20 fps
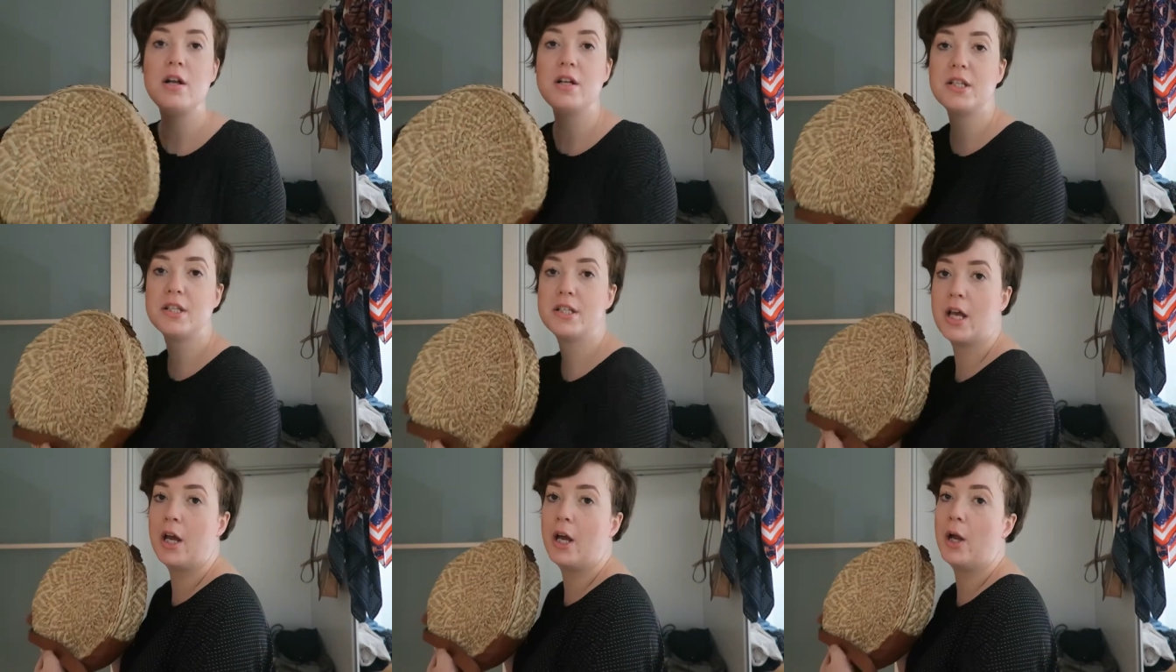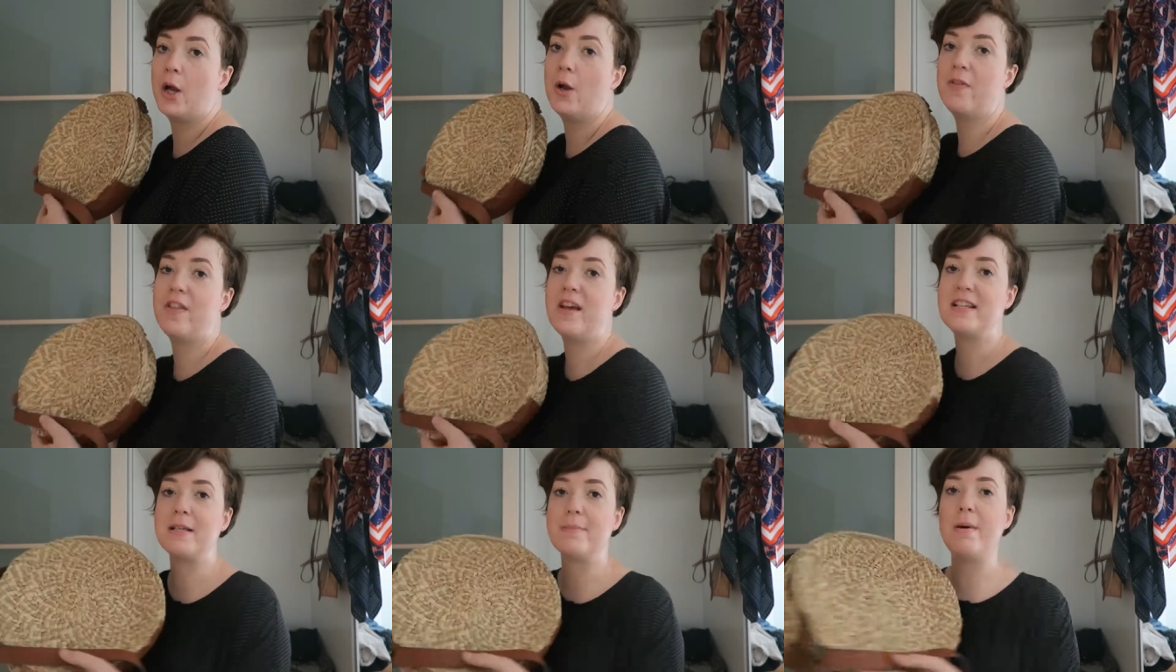so
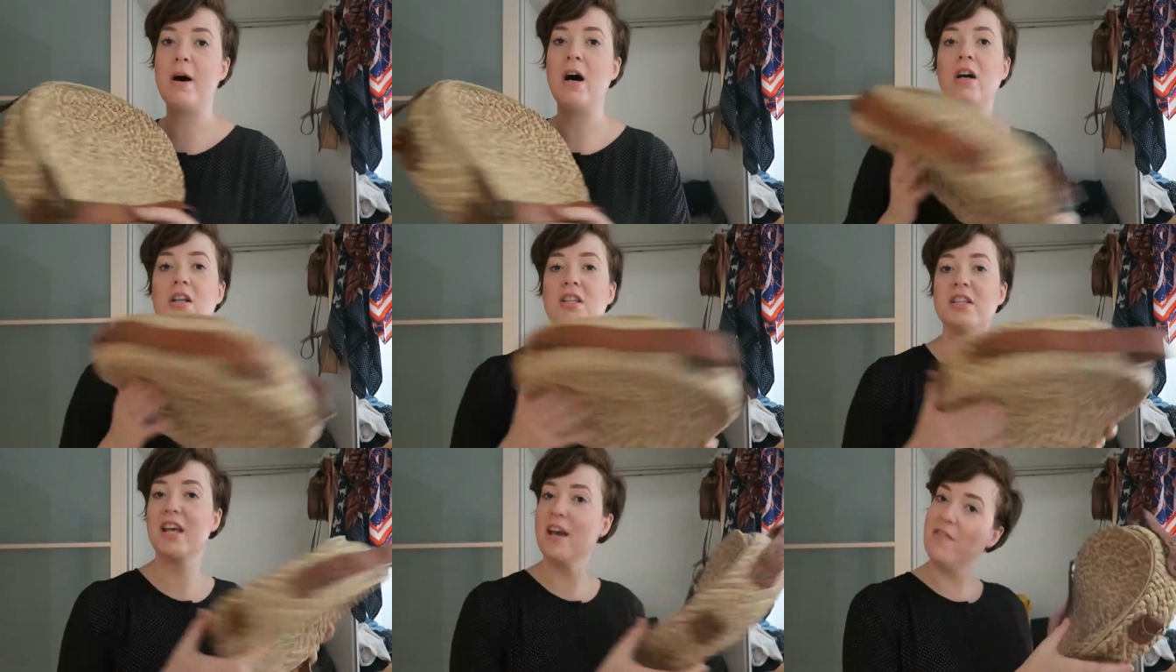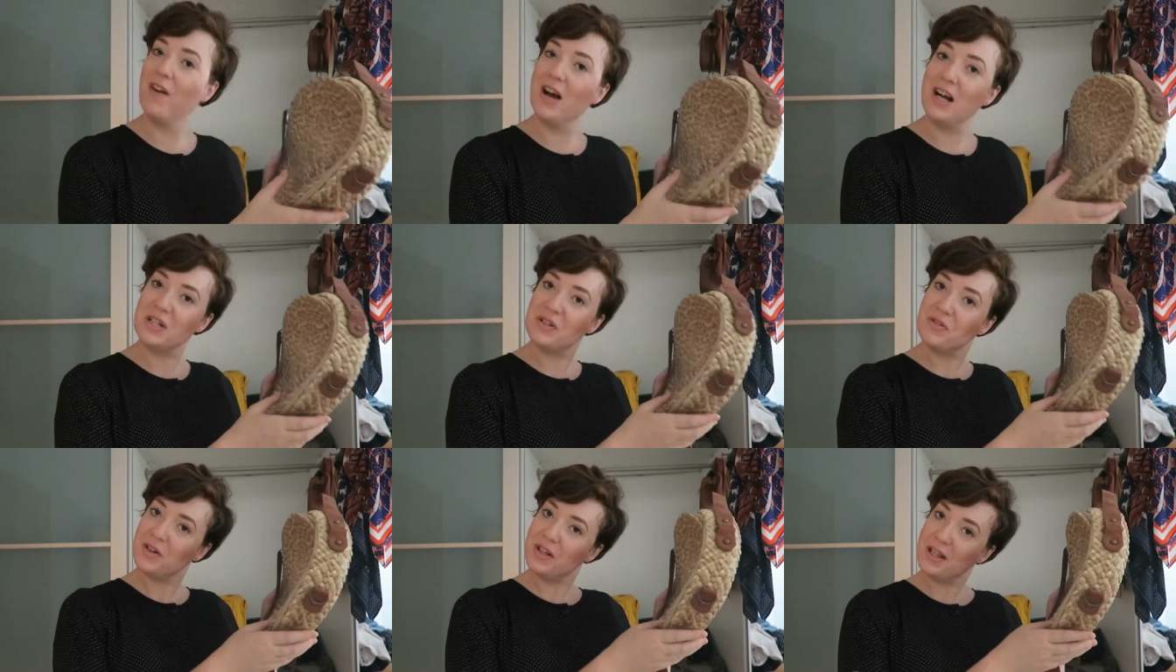there's a basket
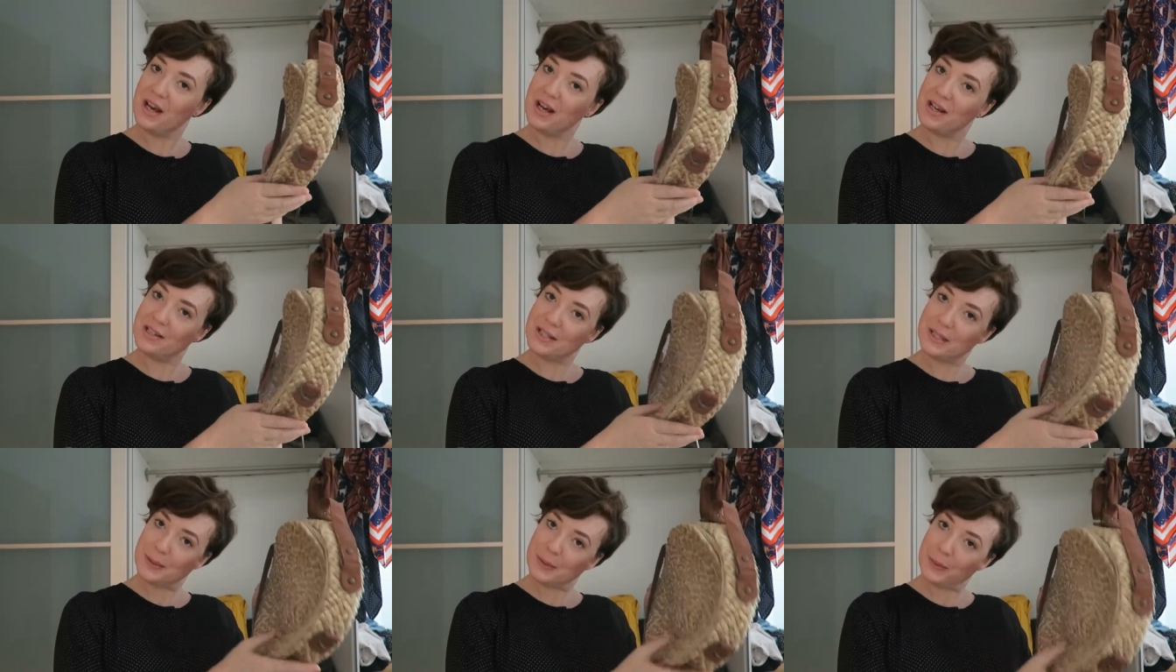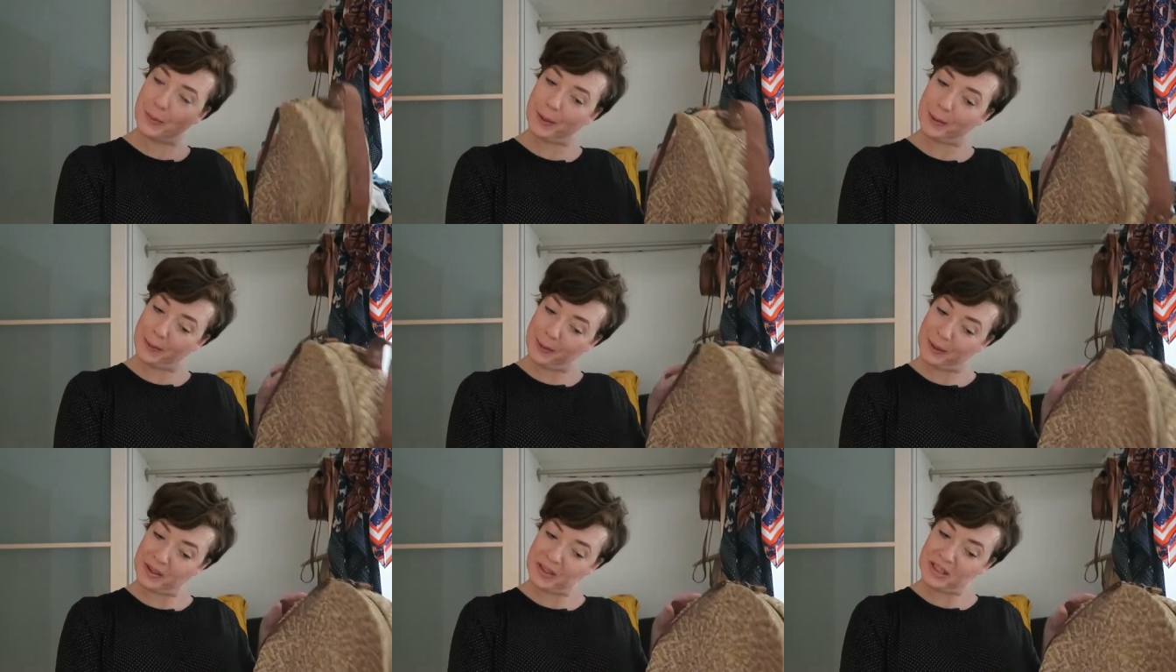factory there, so
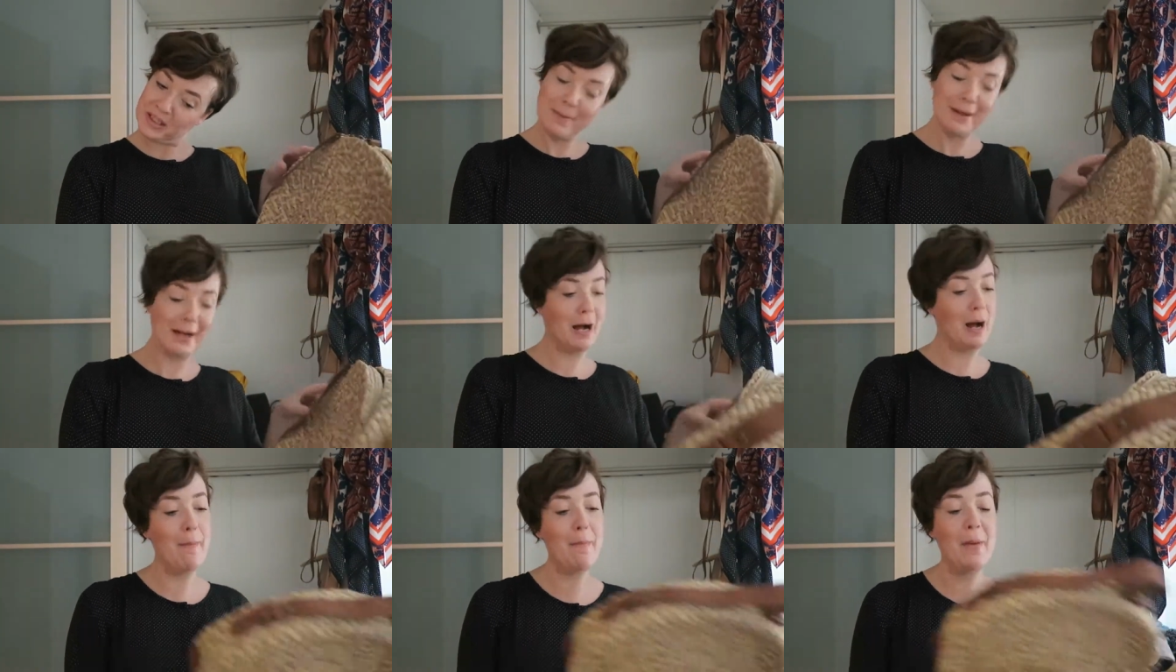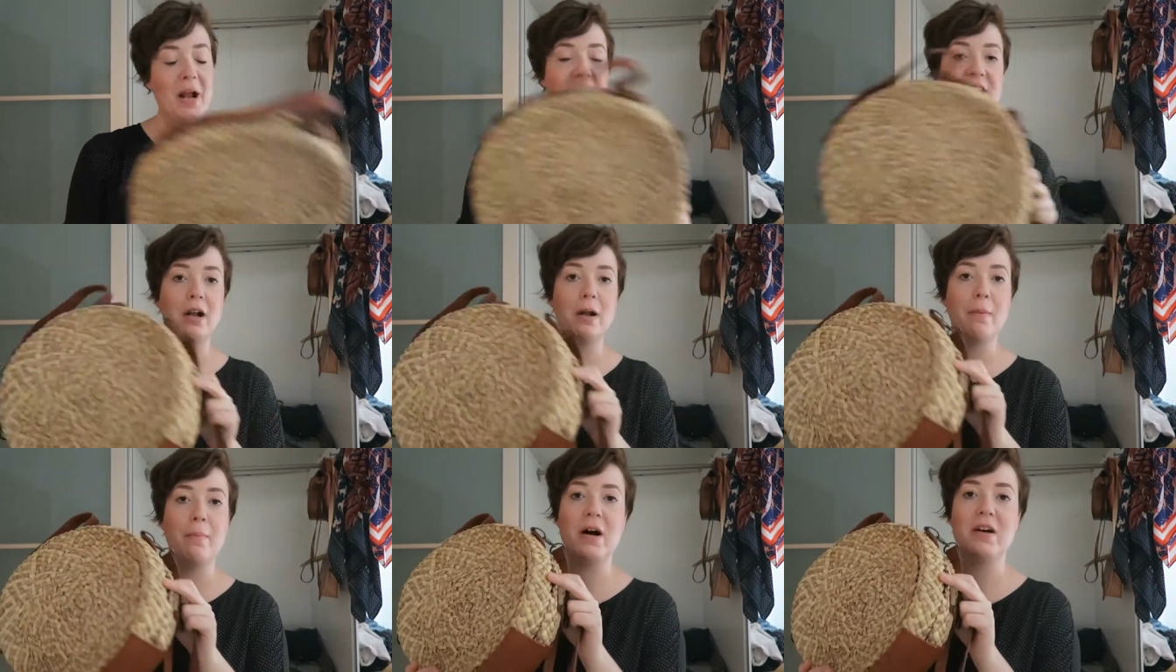I'm going to pick up a
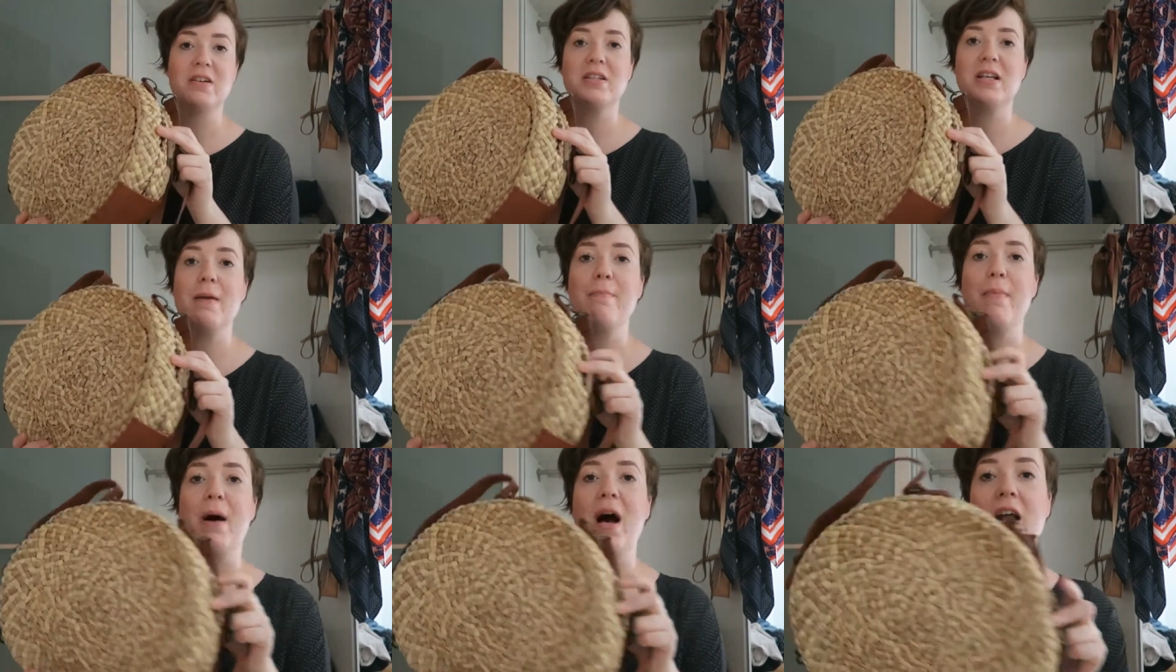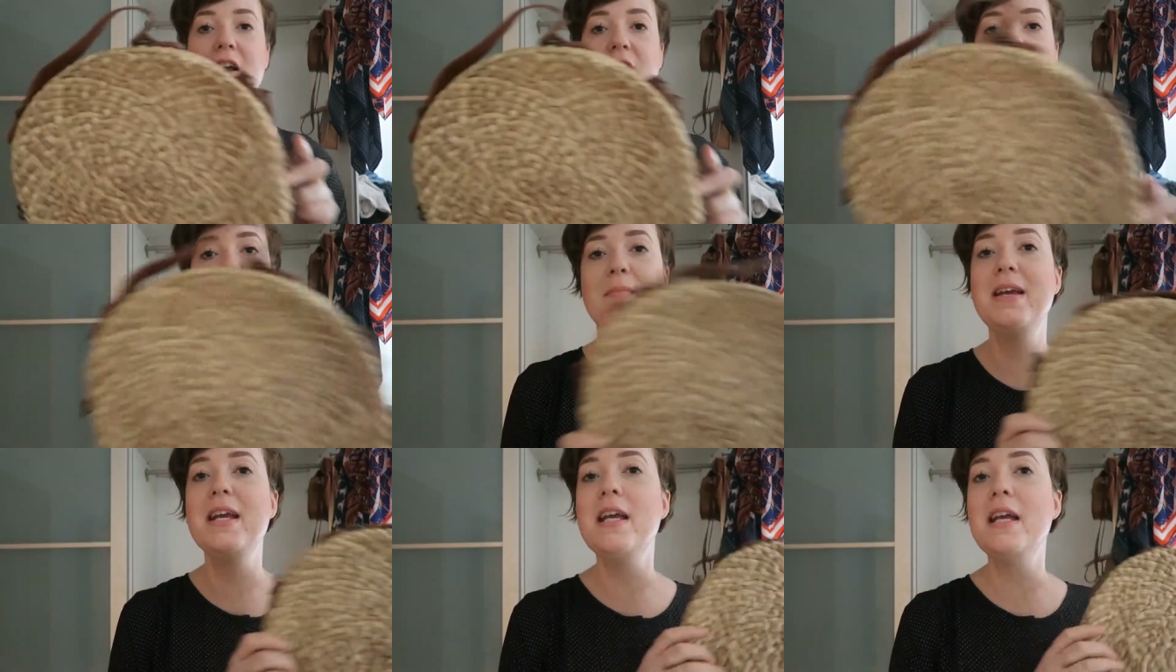little basket bag
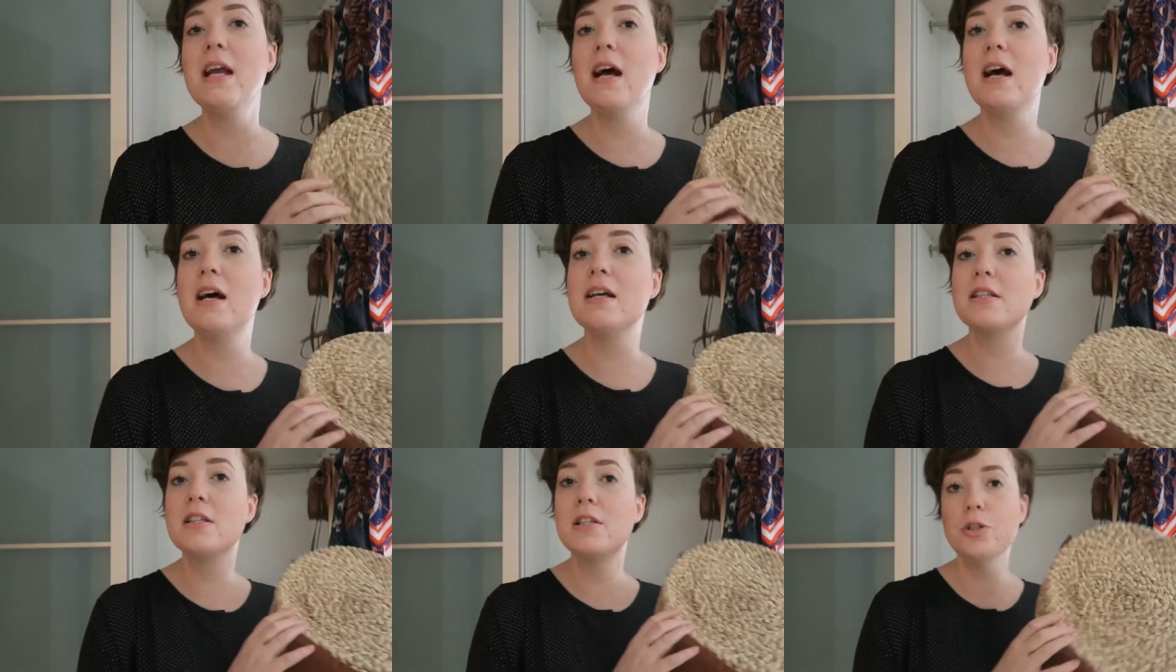for me as